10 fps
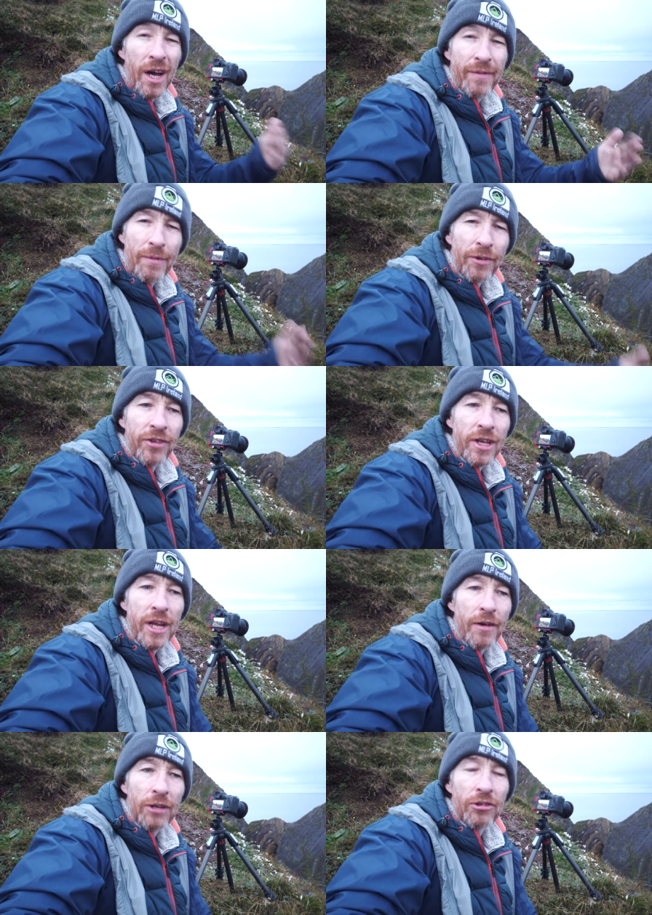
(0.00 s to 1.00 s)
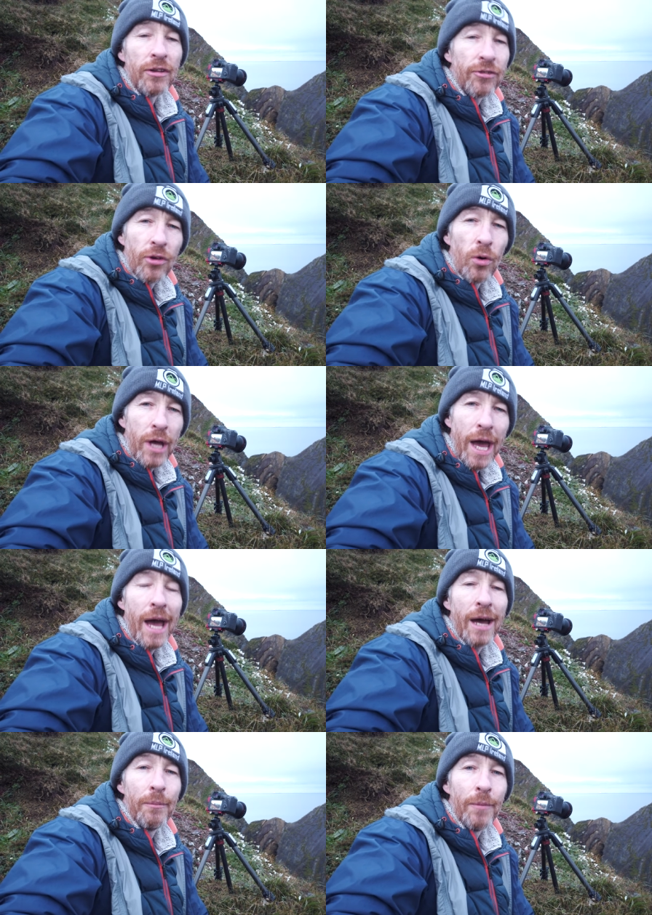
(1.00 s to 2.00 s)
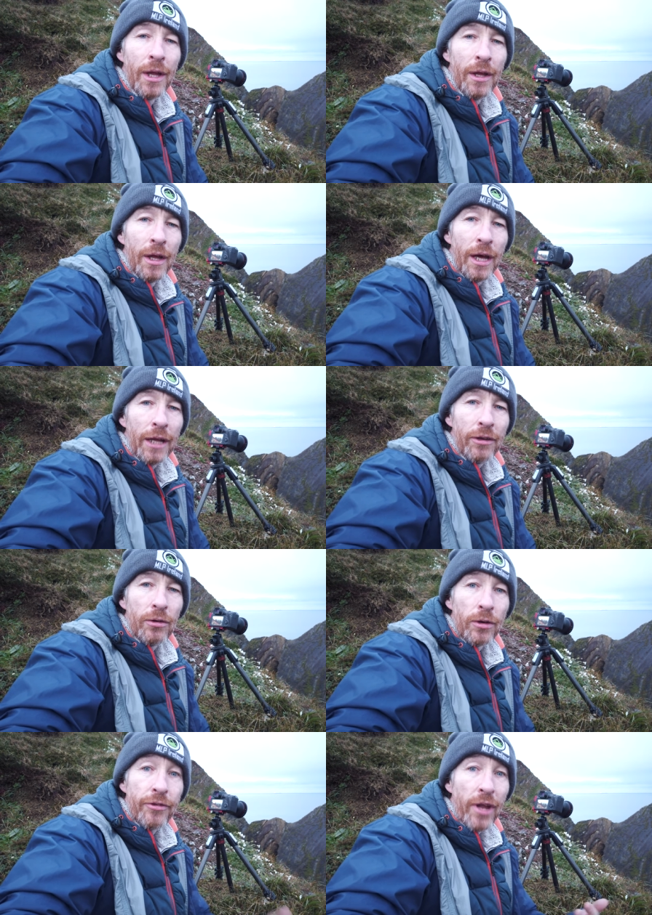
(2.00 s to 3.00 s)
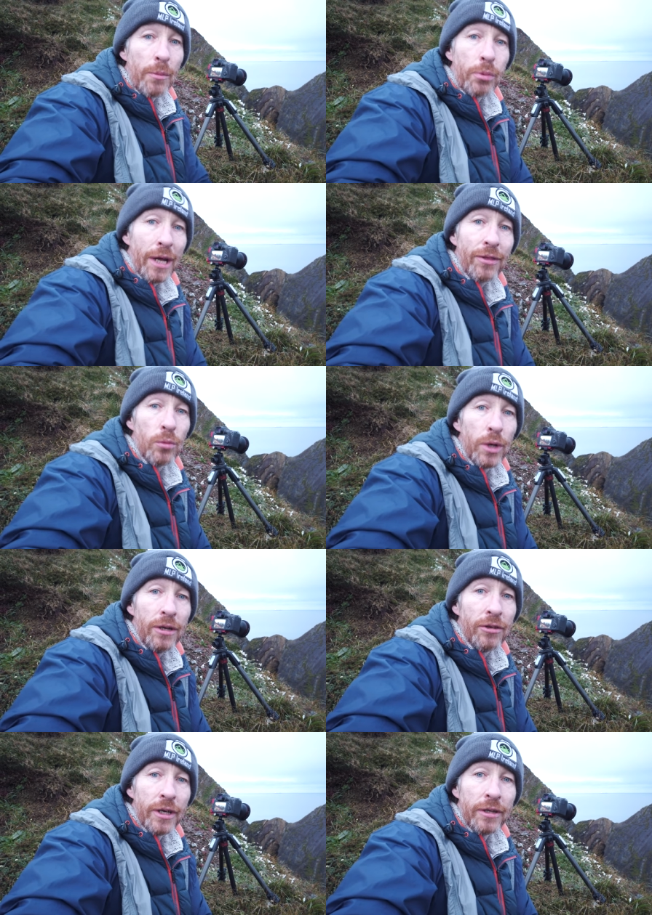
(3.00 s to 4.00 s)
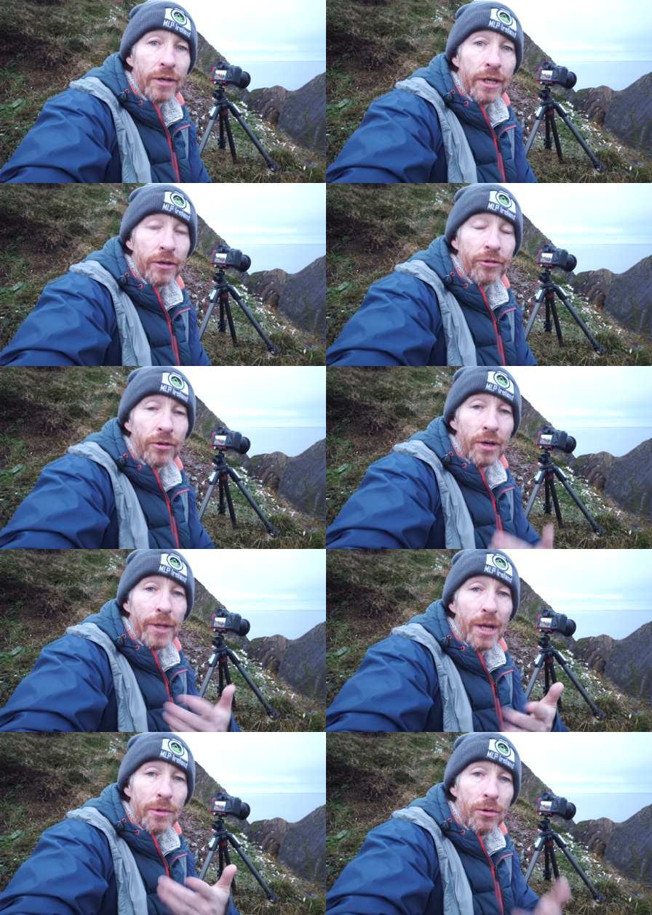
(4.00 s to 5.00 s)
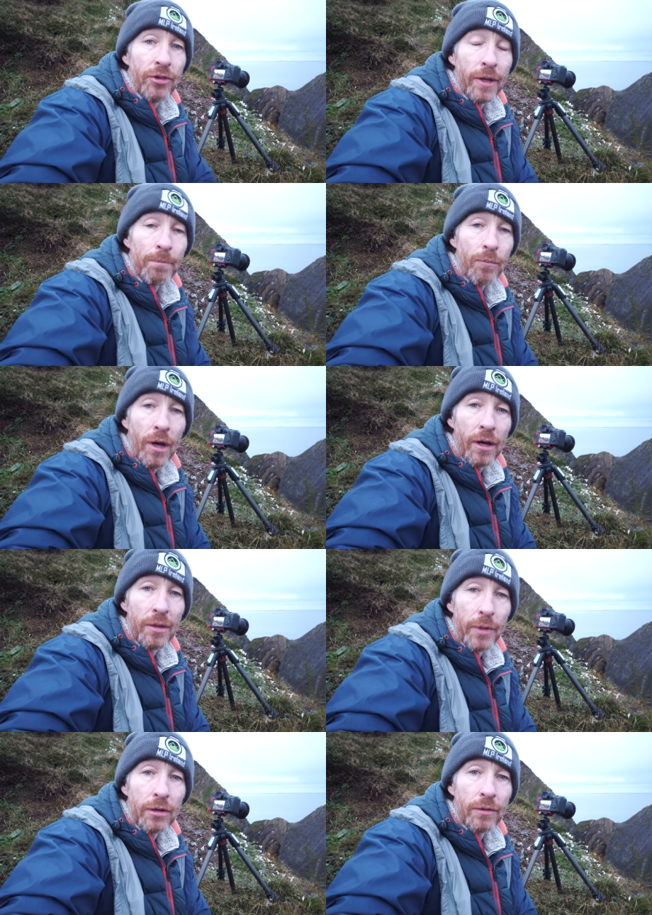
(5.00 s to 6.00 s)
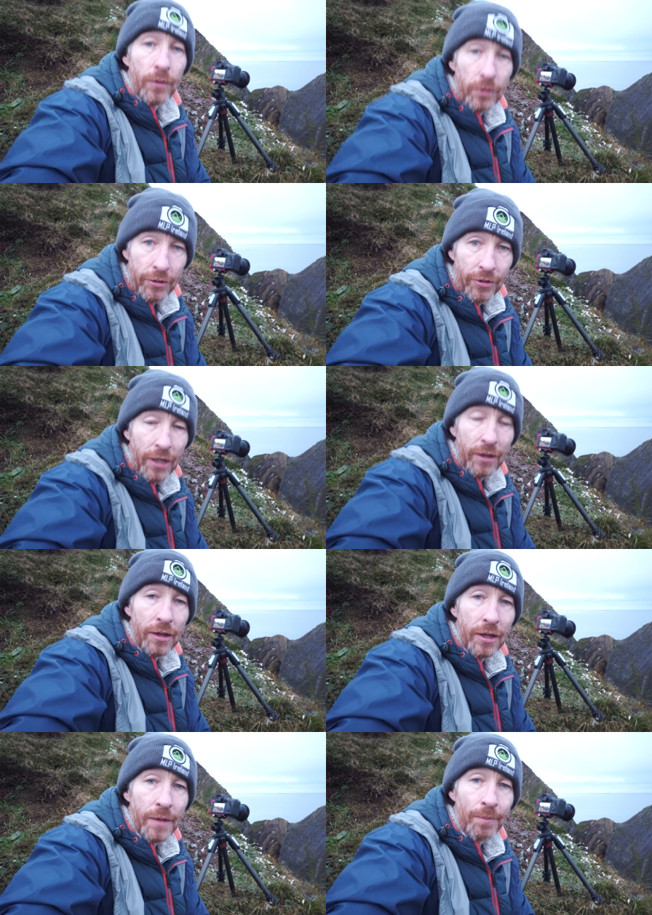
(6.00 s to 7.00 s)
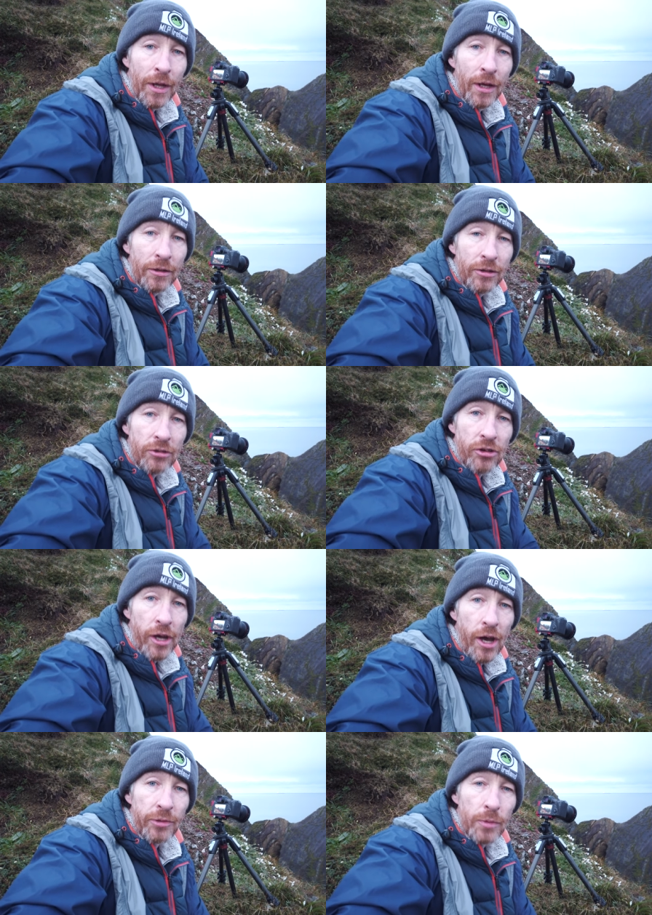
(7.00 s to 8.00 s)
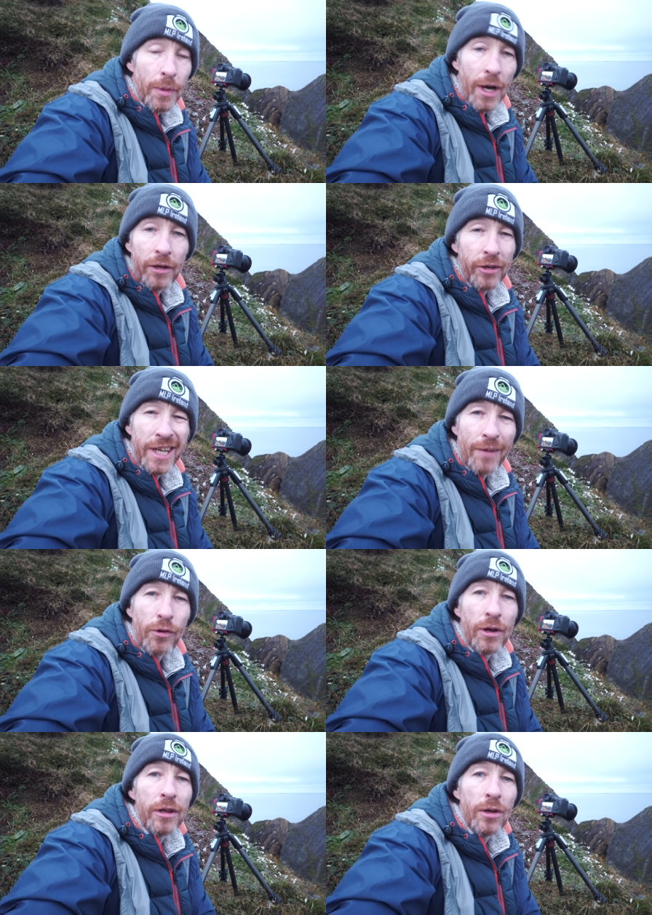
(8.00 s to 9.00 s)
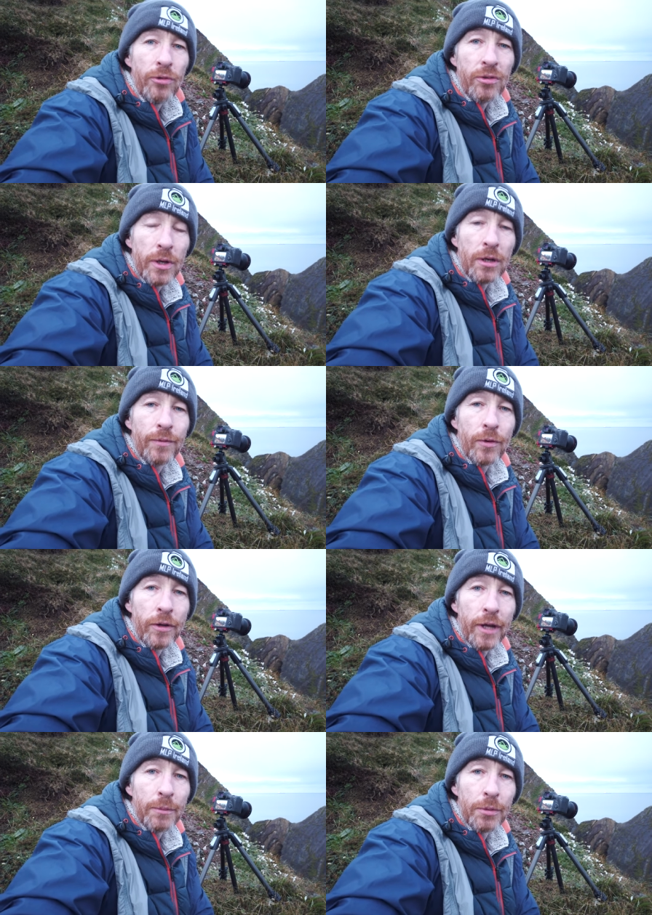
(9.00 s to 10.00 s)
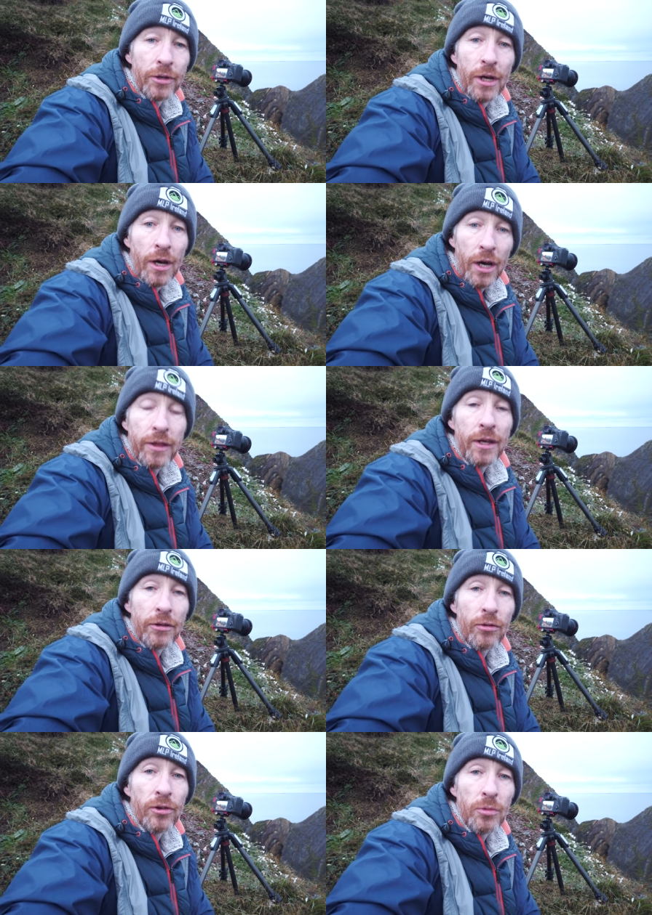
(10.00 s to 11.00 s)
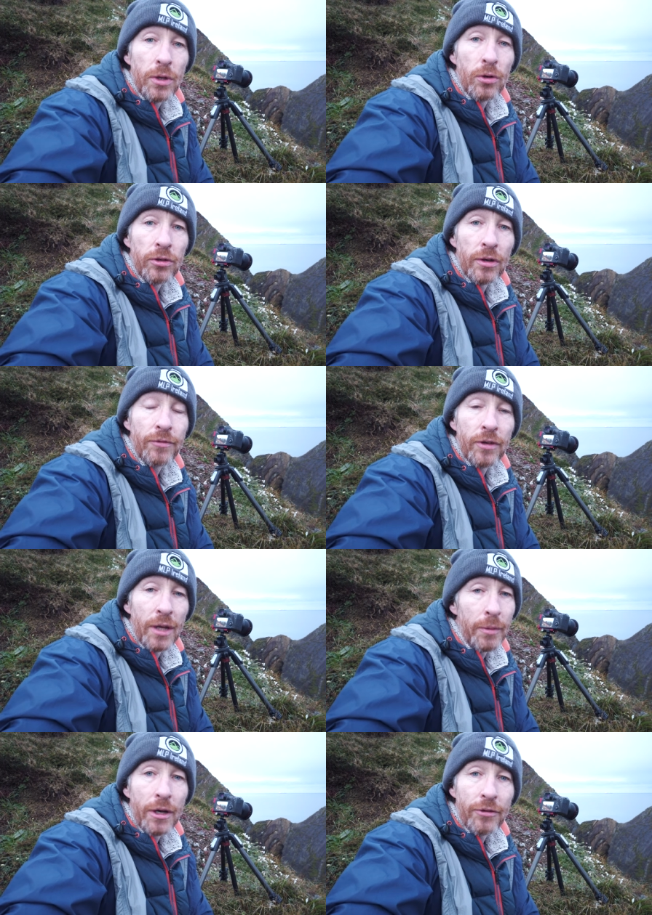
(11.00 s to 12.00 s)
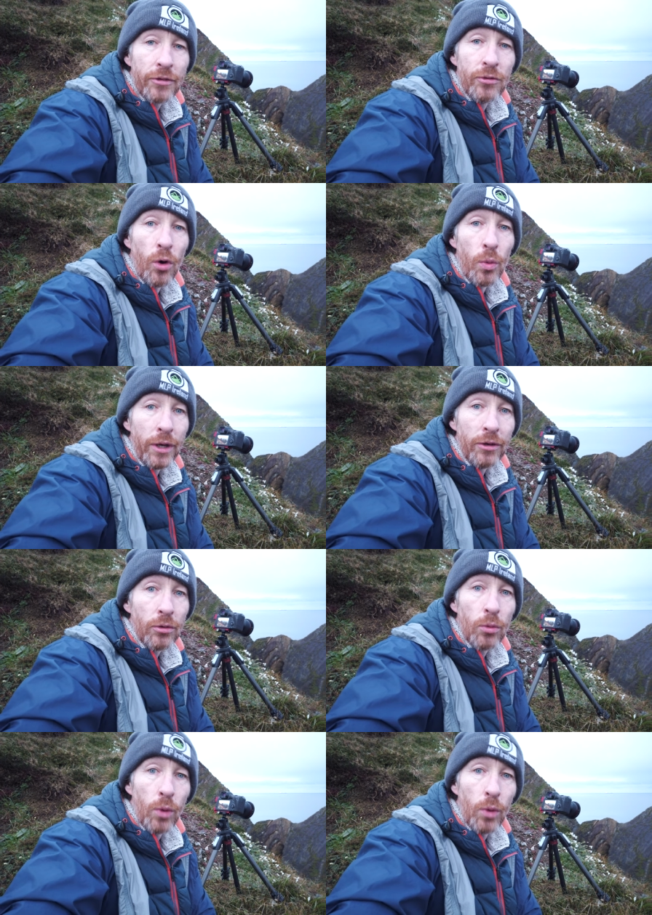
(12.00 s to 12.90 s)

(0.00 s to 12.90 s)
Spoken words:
I've never seen here actually so calm. And you know, there's not a breath of wind either here. So I mean, I'm using the microphone that's on the DJI Osmo Pocket. I never really use the microphone on that, but I think it's going to be good enough today because there's no wind